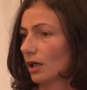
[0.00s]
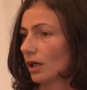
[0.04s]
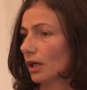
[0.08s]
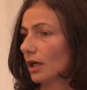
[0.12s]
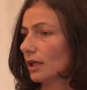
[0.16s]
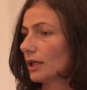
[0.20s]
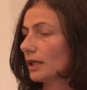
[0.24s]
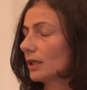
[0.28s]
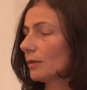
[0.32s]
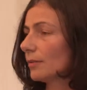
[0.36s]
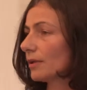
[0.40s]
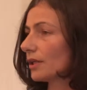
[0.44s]

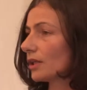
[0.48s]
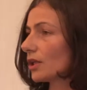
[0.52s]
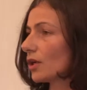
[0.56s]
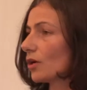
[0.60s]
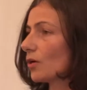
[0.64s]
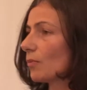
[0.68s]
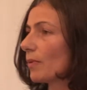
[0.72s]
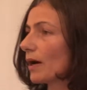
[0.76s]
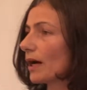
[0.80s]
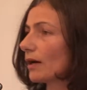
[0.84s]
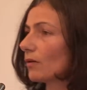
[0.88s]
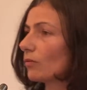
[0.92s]
A little bit
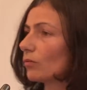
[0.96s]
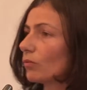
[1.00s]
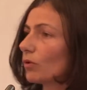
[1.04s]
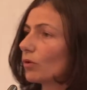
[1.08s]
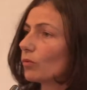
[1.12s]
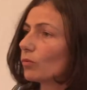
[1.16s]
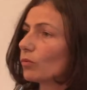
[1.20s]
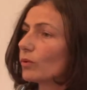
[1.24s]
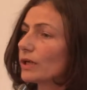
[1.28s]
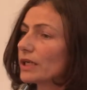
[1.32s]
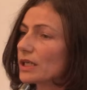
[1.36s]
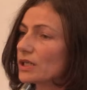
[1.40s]
though about
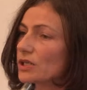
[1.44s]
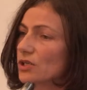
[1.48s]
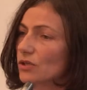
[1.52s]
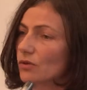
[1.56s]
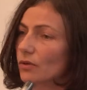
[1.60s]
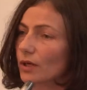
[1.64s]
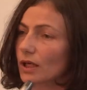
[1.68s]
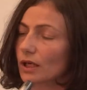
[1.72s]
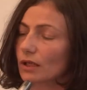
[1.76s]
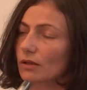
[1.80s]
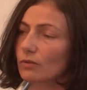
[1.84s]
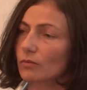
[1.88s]
what we're
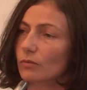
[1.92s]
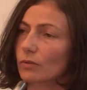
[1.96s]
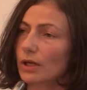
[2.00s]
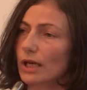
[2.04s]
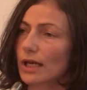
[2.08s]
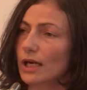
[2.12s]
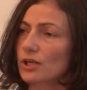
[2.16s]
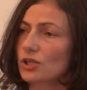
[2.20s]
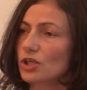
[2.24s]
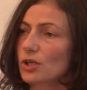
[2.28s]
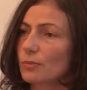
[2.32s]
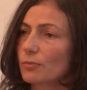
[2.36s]
doing. We
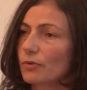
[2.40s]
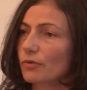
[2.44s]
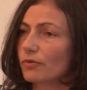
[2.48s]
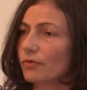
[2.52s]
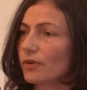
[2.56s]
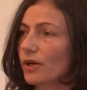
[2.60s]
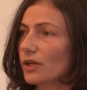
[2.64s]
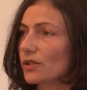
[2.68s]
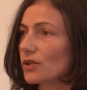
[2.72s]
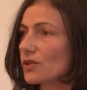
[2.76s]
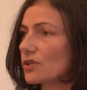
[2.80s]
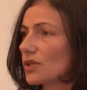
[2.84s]
actually
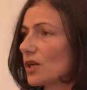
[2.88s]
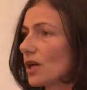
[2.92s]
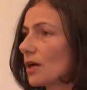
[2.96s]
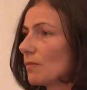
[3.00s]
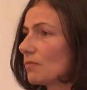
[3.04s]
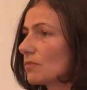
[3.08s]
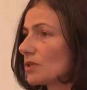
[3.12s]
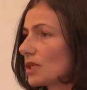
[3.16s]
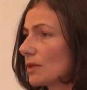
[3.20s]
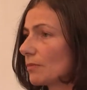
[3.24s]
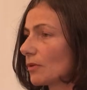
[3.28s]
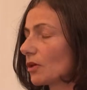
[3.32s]
prefer the
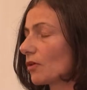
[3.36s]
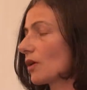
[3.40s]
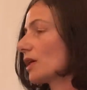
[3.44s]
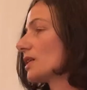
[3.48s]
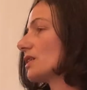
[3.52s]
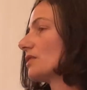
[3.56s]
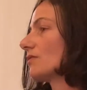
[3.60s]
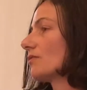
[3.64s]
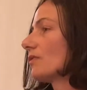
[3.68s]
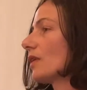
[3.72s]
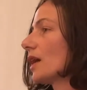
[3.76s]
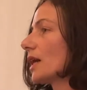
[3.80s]
term
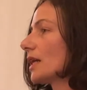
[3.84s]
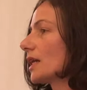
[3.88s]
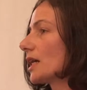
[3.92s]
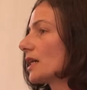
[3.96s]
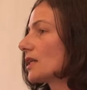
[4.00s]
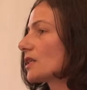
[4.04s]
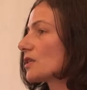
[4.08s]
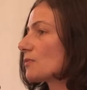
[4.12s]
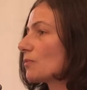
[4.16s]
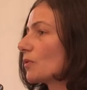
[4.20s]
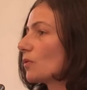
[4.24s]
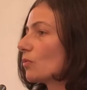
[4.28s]
democratic
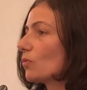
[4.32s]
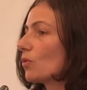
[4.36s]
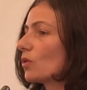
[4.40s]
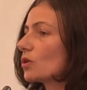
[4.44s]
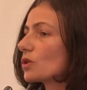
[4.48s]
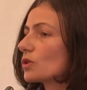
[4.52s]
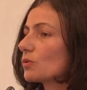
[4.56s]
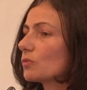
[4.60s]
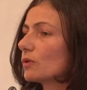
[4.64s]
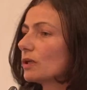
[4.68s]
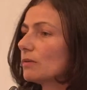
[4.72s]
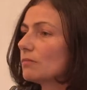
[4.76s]
finance, but
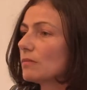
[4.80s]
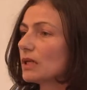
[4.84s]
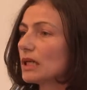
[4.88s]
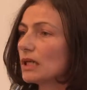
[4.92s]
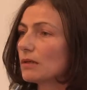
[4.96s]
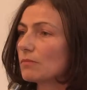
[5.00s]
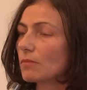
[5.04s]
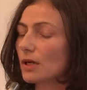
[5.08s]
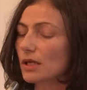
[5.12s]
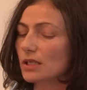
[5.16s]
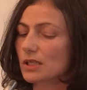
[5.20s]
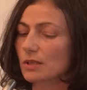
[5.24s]
what do we
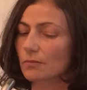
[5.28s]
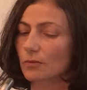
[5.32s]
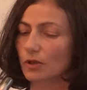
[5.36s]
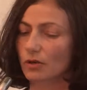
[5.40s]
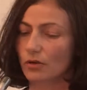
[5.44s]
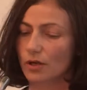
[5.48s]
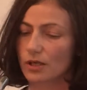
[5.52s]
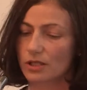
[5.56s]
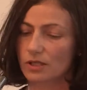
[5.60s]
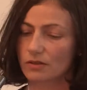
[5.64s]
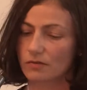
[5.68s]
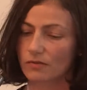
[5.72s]
mean by
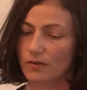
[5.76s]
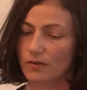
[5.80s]
democratic